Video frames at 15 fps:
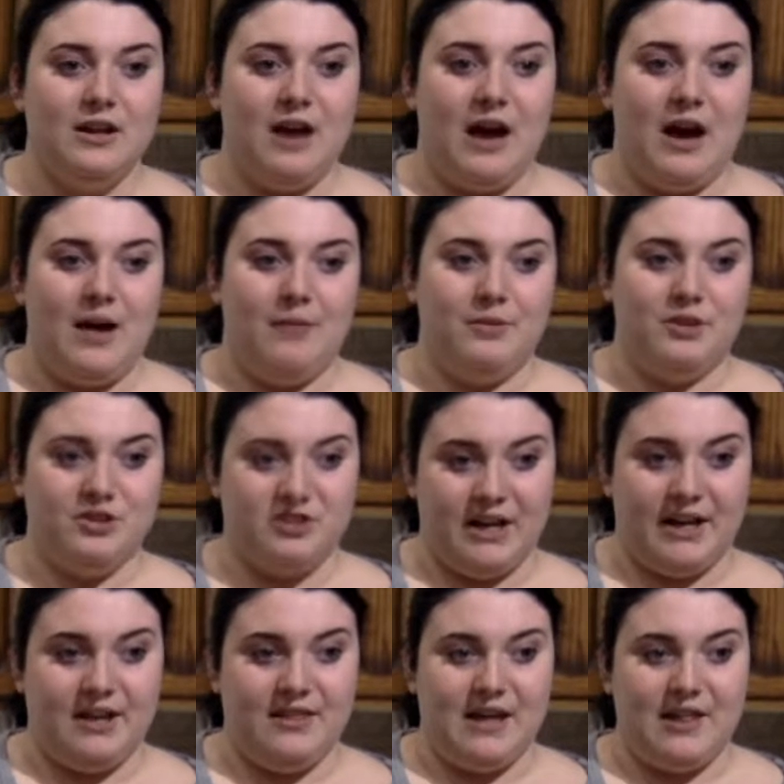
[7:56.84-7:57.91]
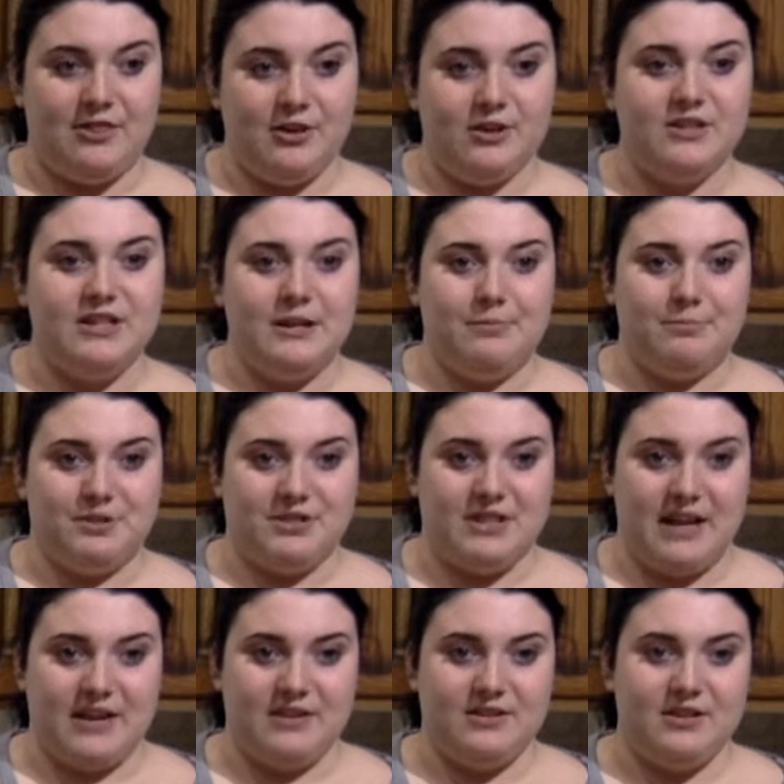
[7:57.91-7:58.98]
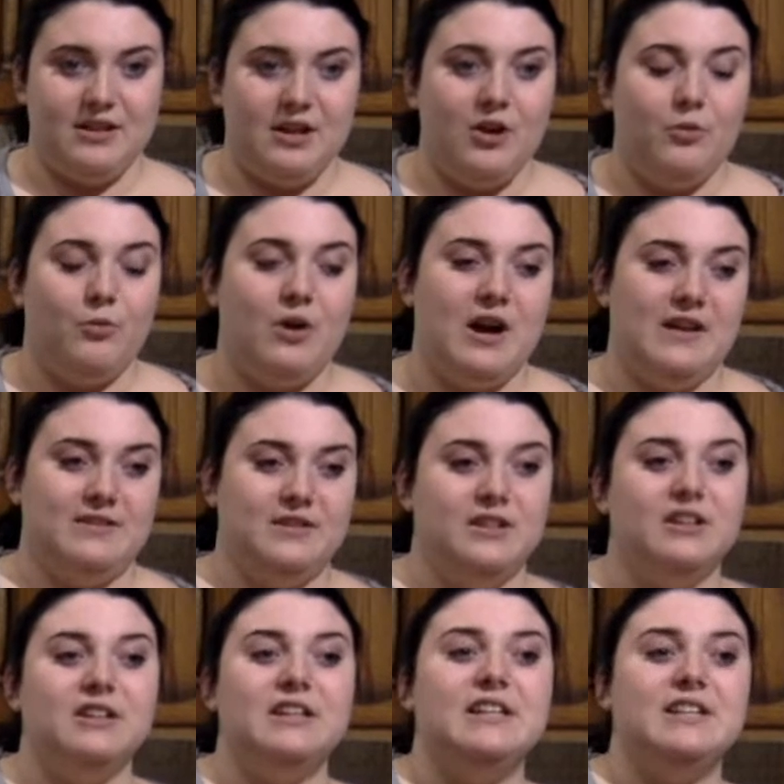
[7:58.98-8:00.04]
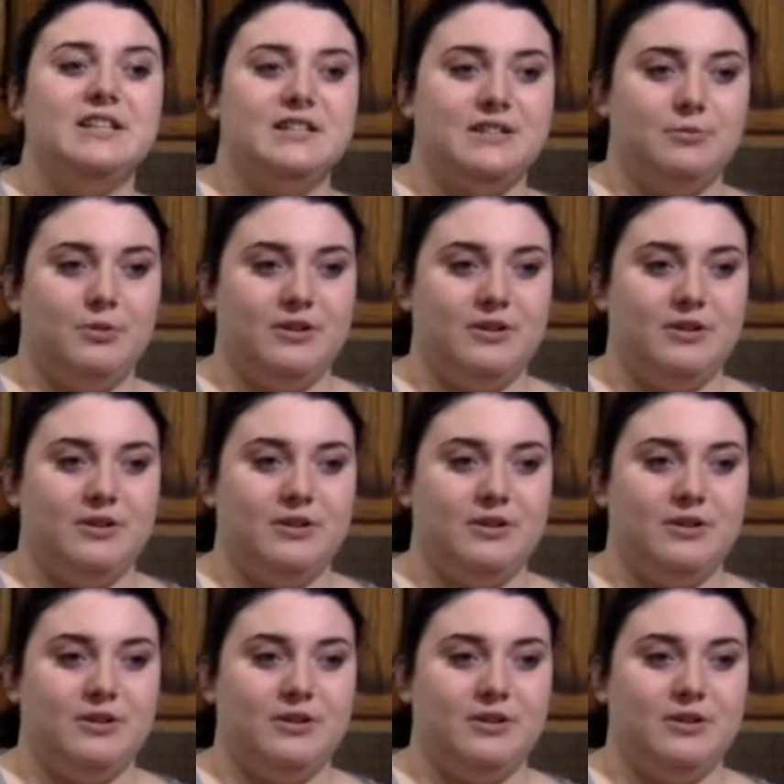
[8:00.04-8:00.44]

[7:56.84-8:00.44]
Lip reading: you're stuck in that 13%, whereas in a lease,